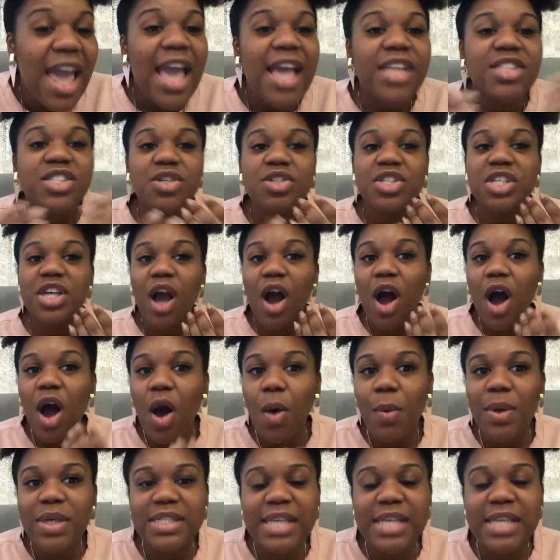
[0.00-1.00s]
And so she
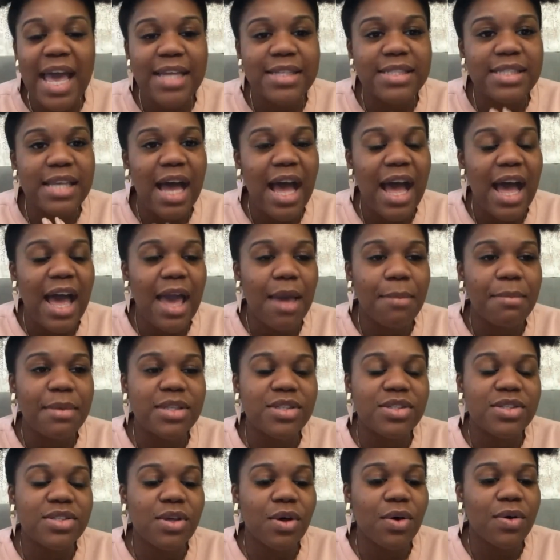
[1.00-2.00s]
always had time
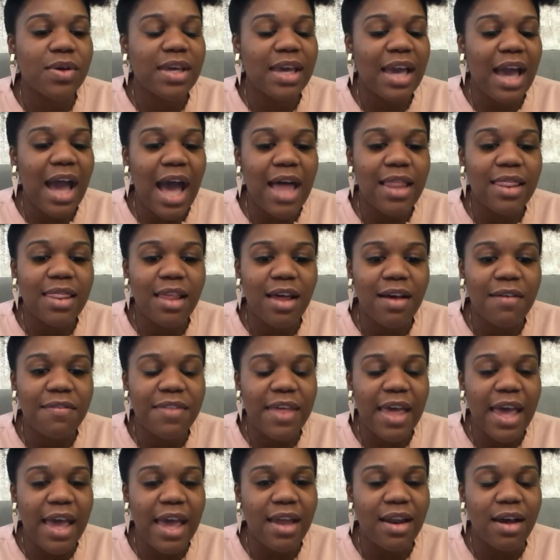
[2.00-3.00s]
and so yeah, I love
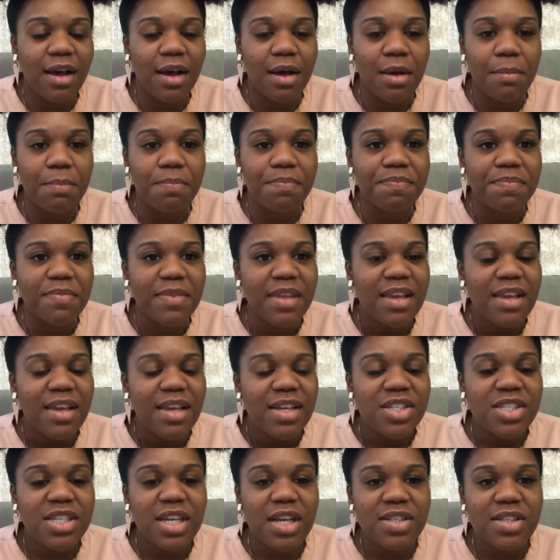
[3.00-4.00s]
that um
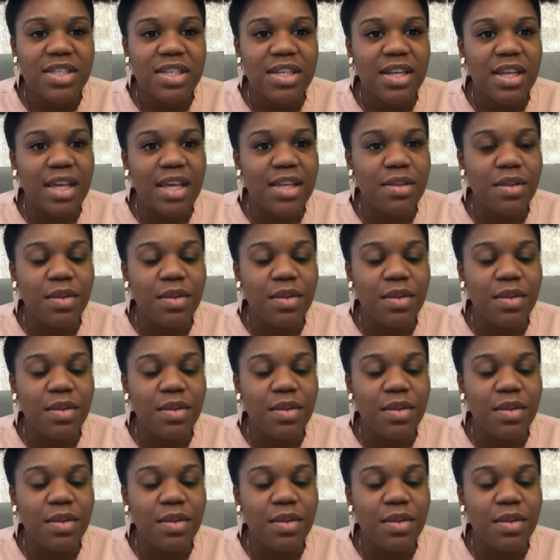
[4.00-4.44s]
Sheldon,